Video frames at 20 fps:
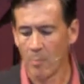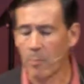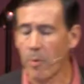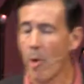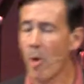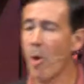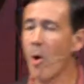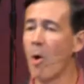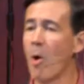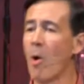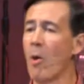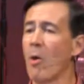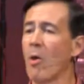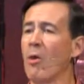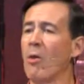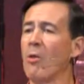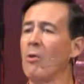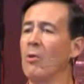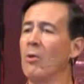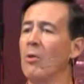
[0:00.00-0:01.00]

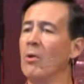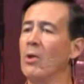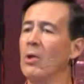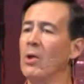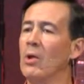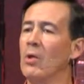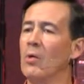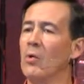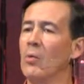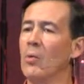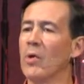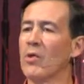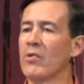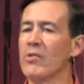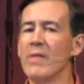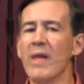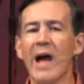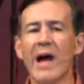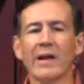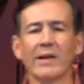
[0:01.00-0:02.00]
Paul was
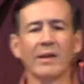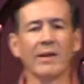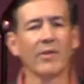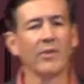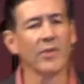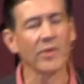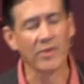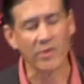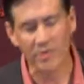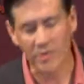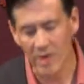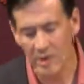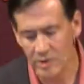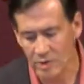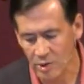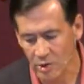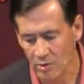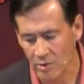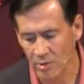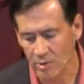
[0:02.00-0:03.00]
not the
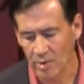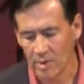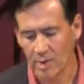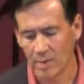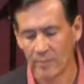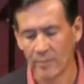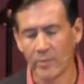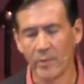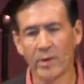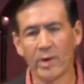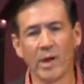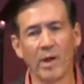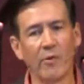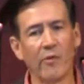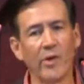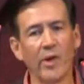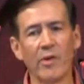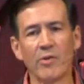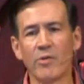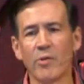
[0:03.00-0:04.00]
center
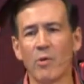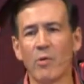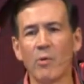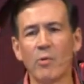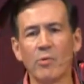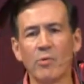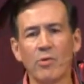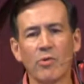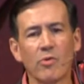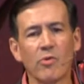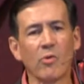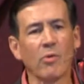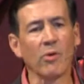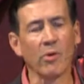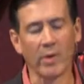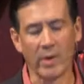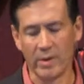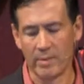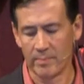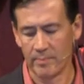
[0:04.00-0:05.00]
of his own
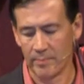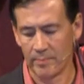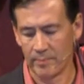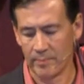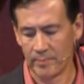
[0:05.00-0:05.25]
story,